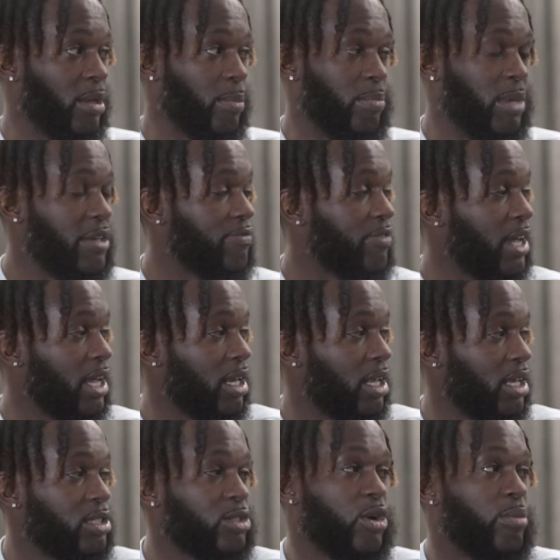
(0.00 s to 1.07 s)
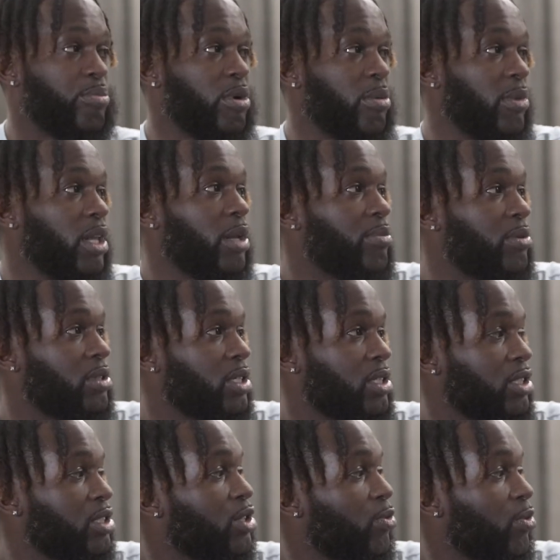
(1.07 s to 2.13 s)
me faking it is gonna put me in a
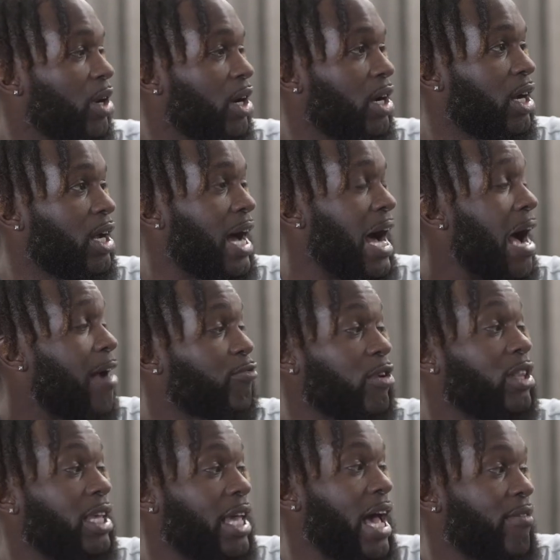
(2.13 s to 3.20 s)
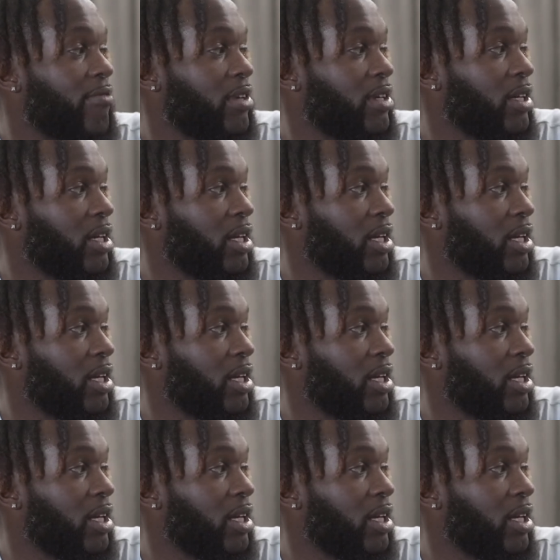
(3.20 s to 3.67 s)
position to where I really have it.